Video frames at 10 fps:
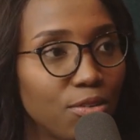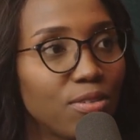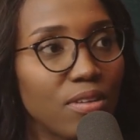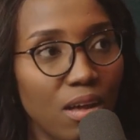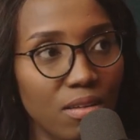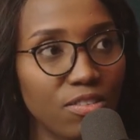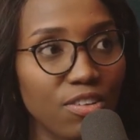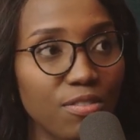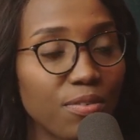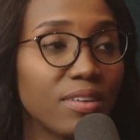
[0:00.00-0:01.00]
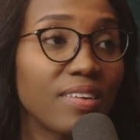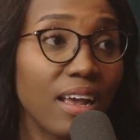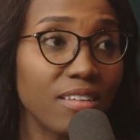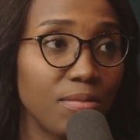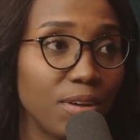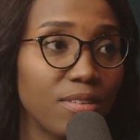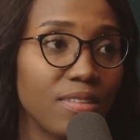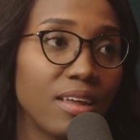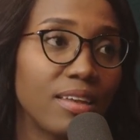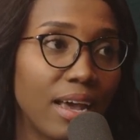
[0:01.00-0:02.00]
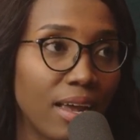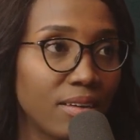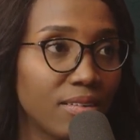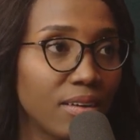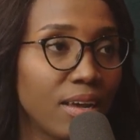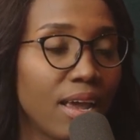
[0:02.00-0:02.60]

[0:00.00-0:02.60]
to SARS just for tax because they died.